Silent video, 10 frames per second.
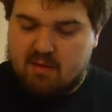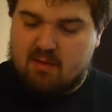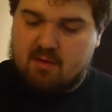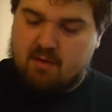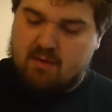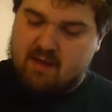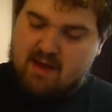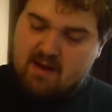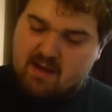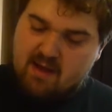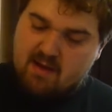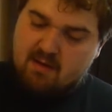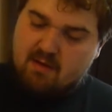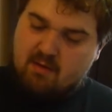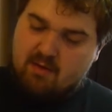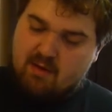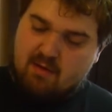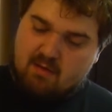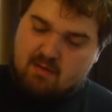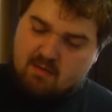stir that in until it's
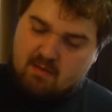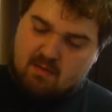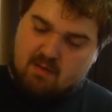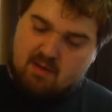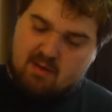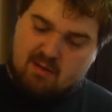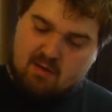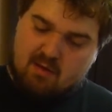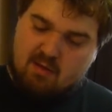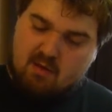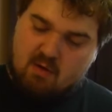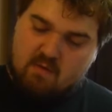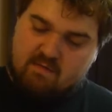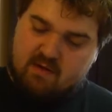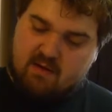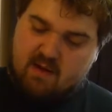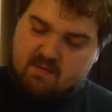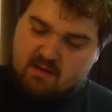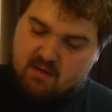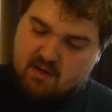nice and dissolved into
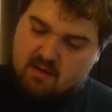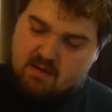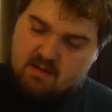everything.